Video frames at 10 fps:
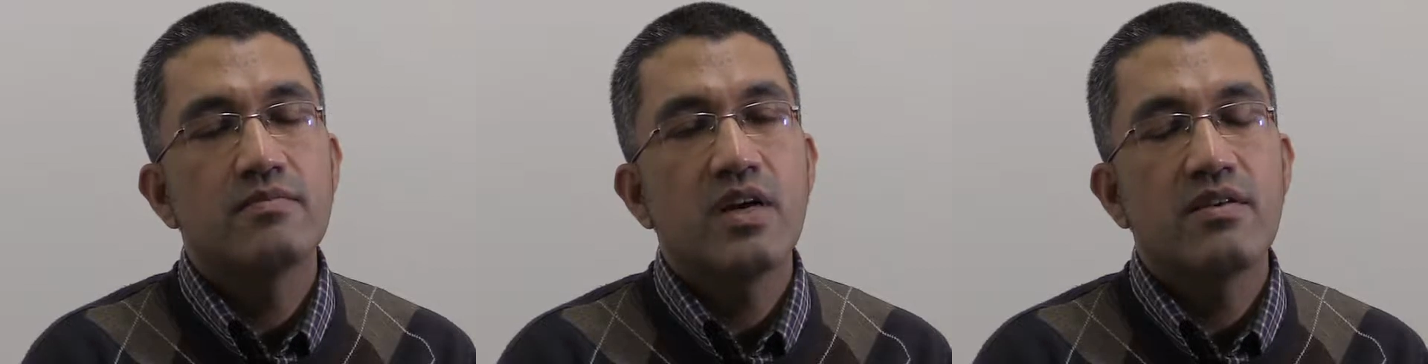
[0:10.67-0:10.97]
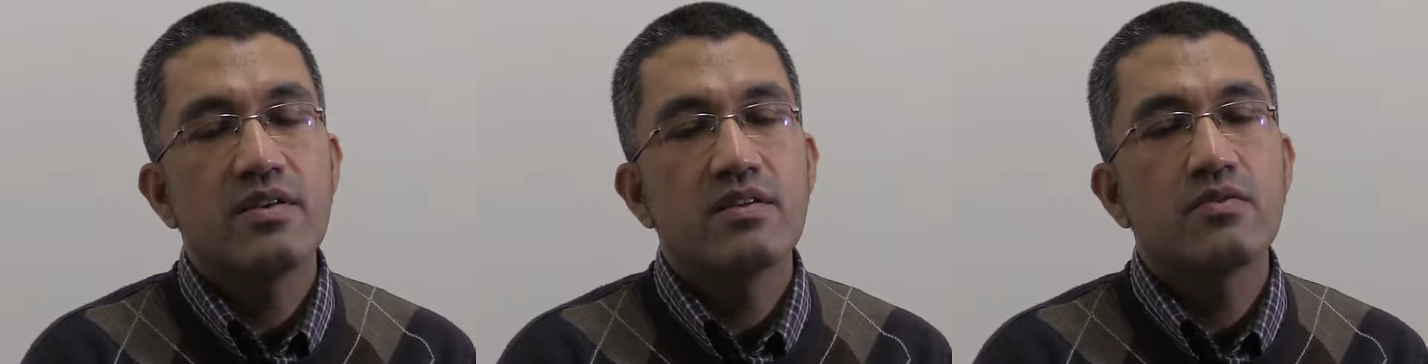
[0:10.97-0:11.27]

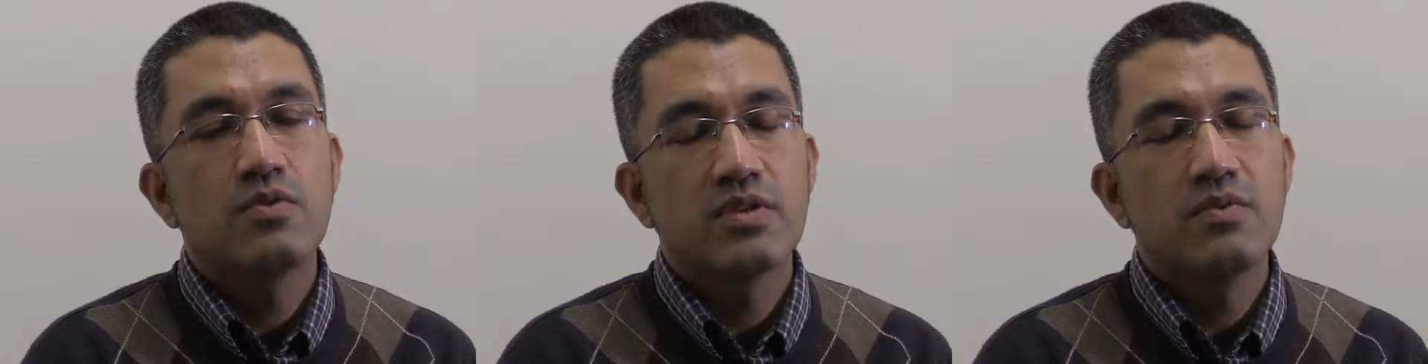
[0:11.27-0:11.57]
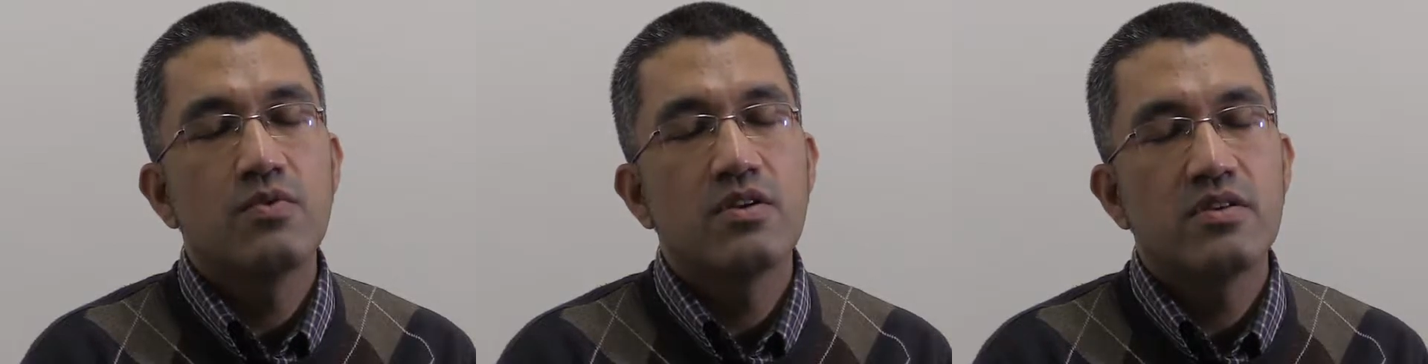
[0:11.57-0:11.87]
are either cooked
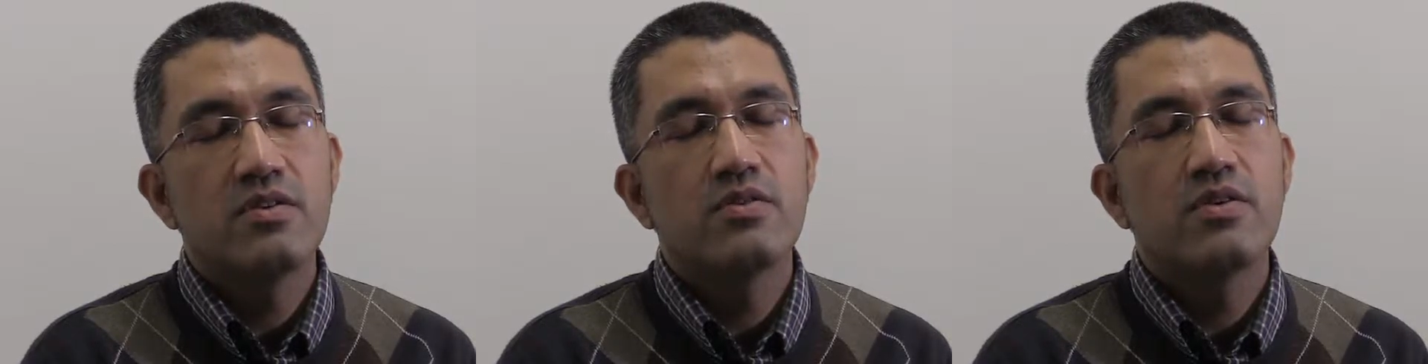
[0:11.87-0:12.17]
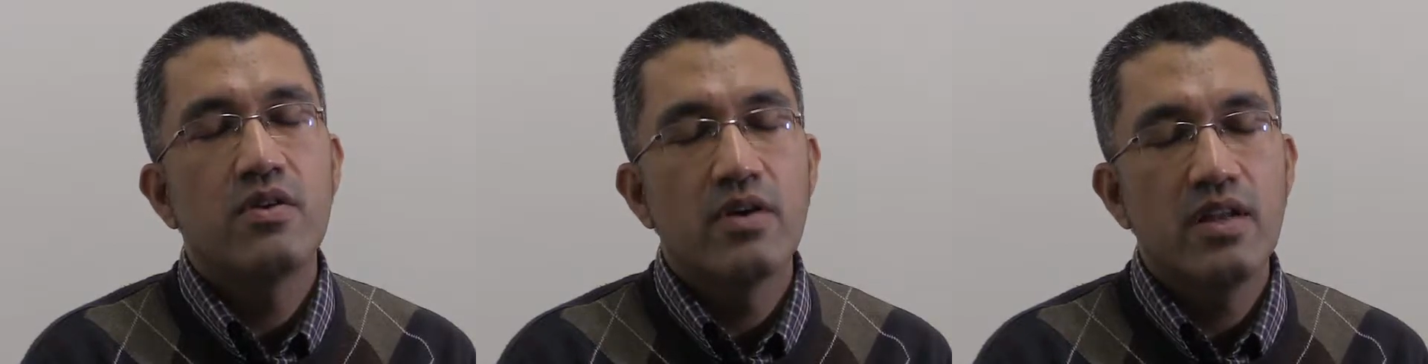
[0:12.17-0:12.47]
in water
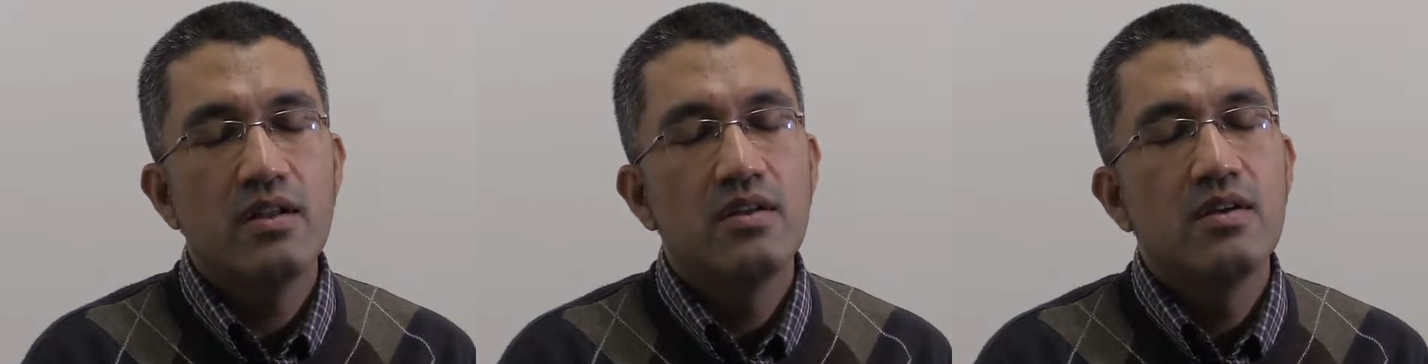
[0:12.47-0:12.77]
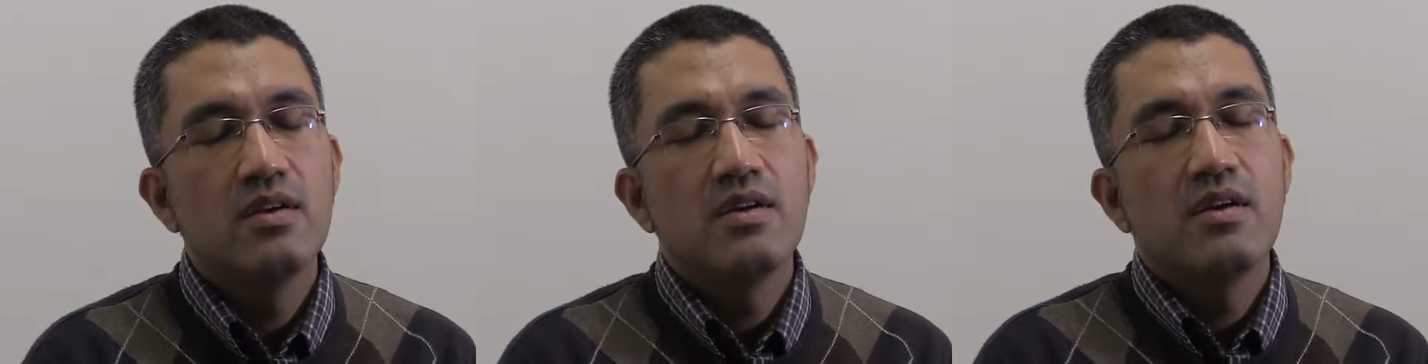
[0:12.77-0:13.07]
or oil
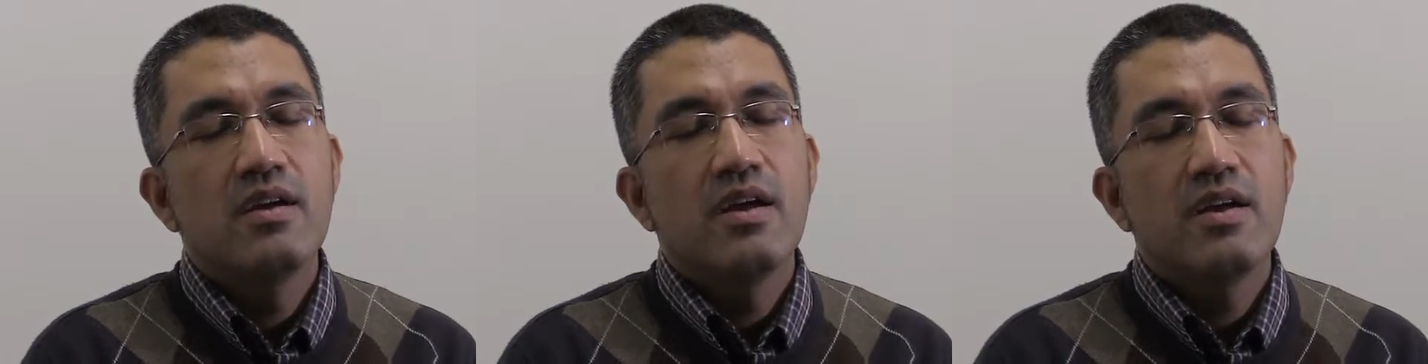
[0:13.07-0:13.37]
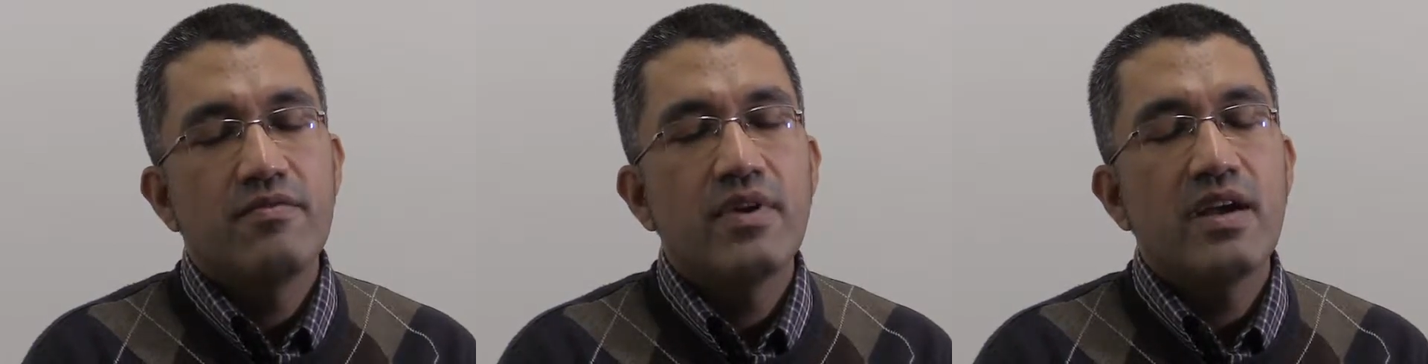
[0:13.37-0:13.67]

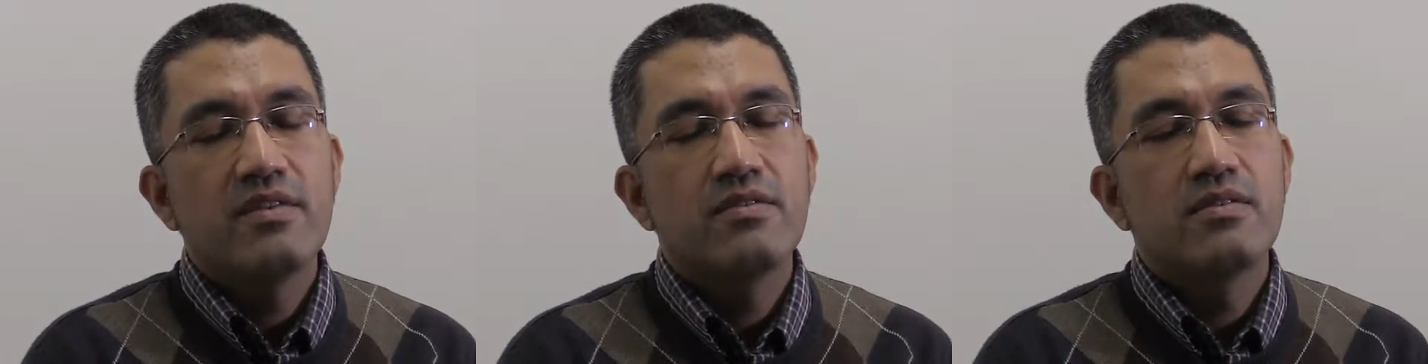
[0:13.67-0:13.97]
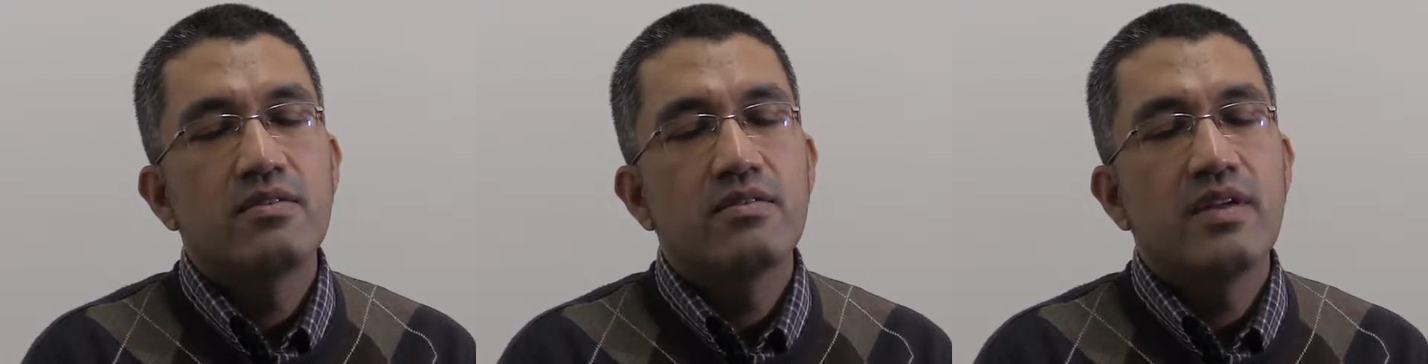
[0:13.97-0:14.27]
and fried
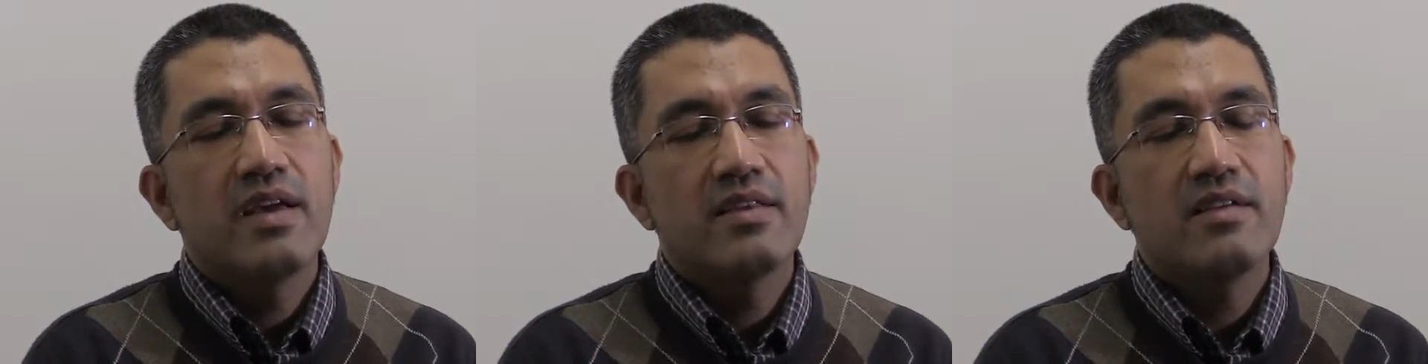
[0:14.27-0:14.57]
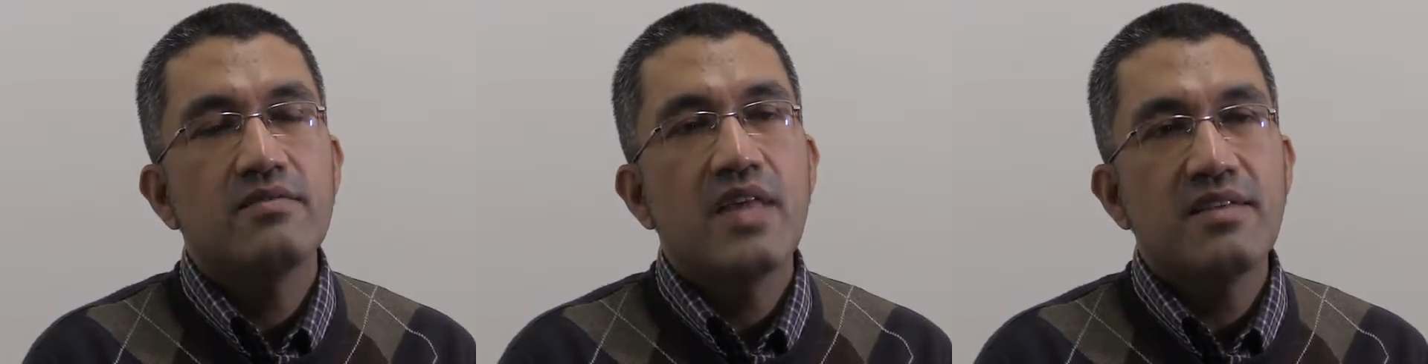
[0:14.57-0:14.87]
or like that.